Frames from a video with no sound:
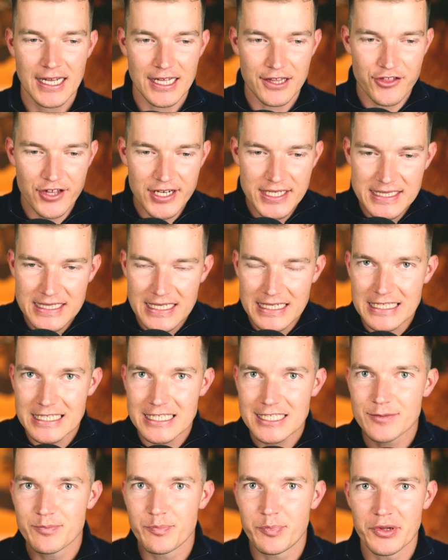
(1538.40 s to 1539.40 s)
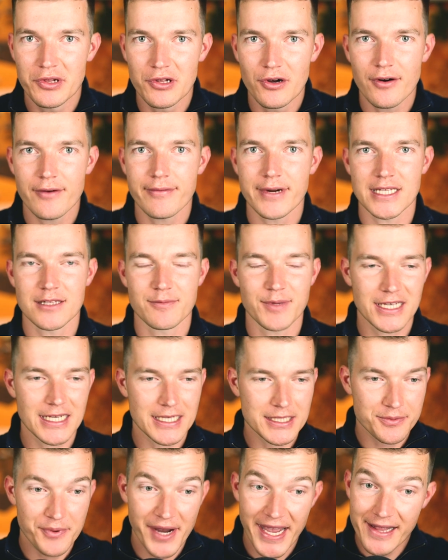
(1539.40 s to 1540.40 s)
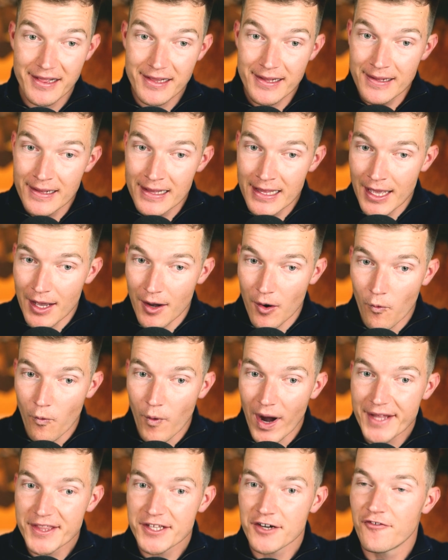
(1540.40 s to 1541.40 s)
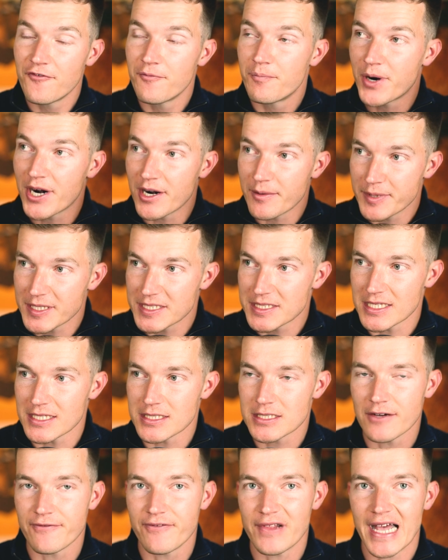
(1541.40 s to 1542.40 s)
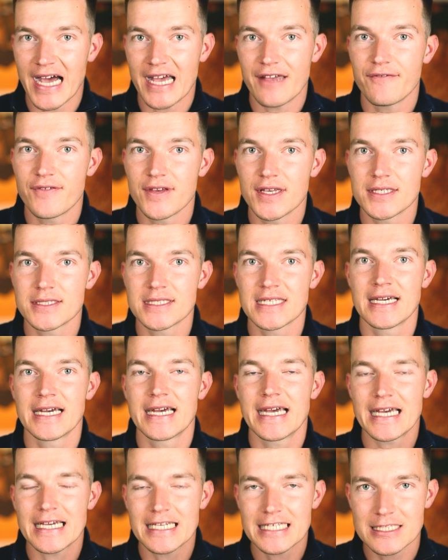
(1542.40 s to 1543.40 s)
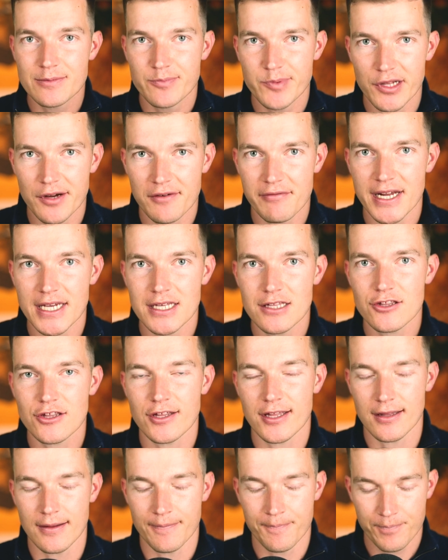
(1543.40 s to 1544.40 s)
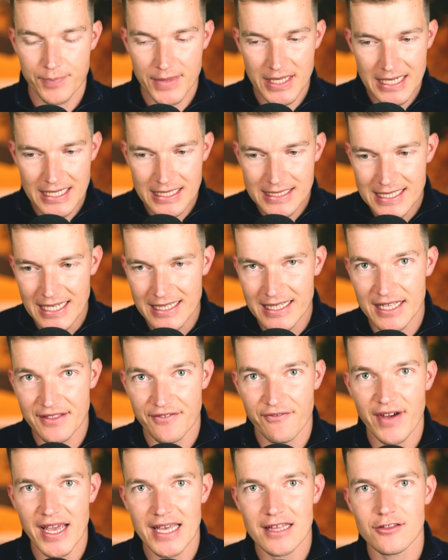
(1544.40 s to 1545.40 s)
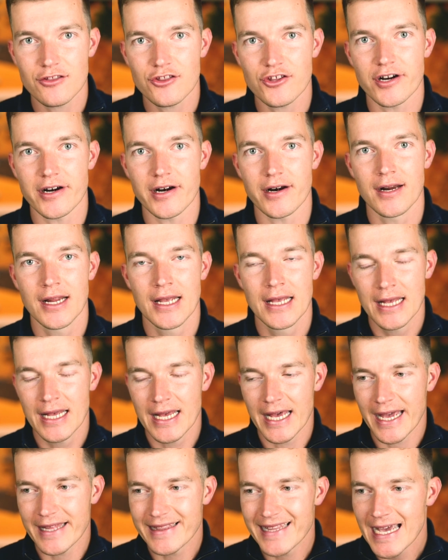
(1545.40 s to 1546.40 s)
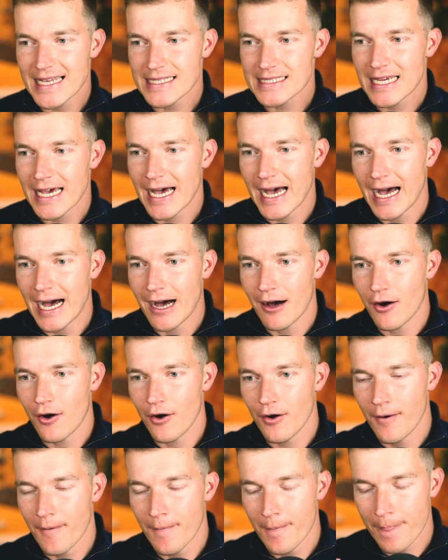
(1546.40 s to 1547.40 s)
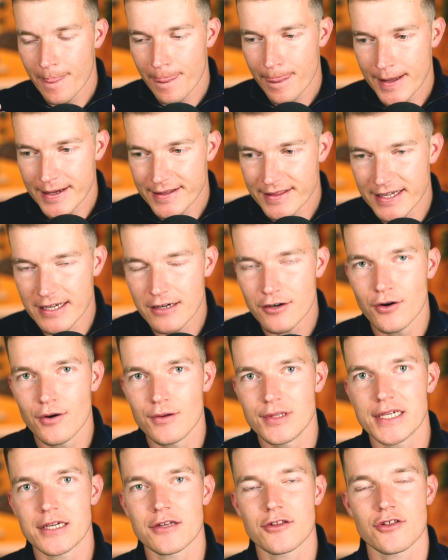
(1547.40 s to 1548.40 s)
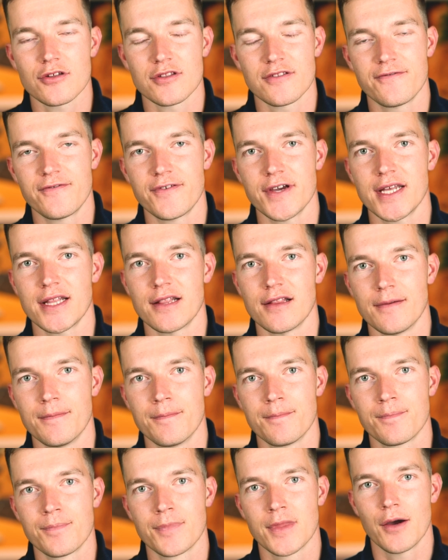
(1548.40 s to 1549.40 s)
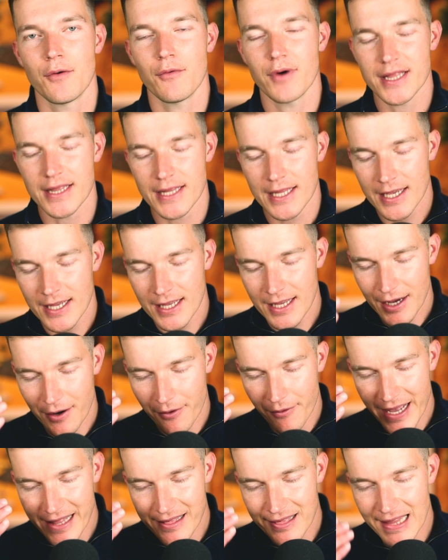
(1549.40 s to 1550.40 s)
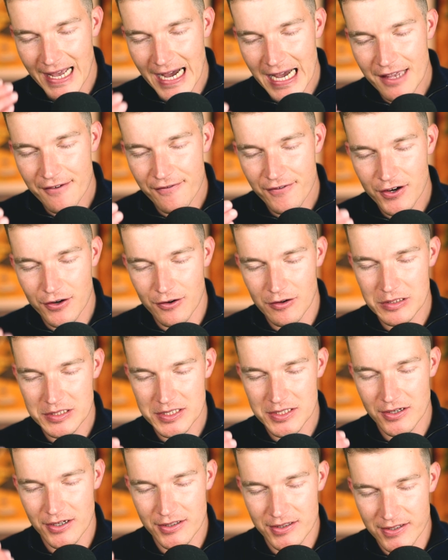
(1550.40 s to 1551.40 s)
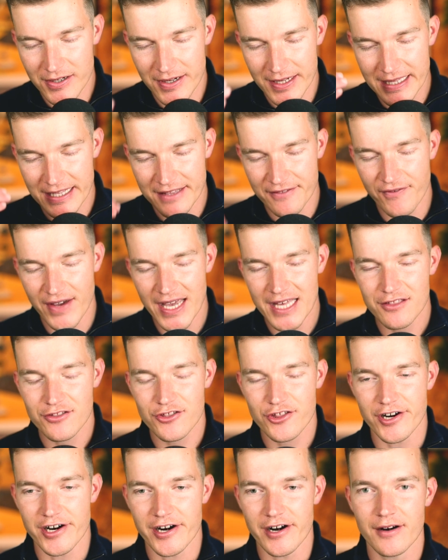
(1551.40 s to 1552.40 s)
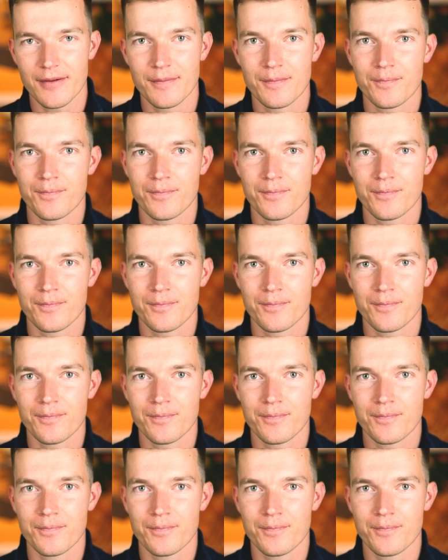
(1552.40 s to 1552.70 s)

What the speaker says: Just explore it, because, well, one of purposes of life is exploration. It's an adventure. And that's how the calling should feel. When life calls you onto an adventure,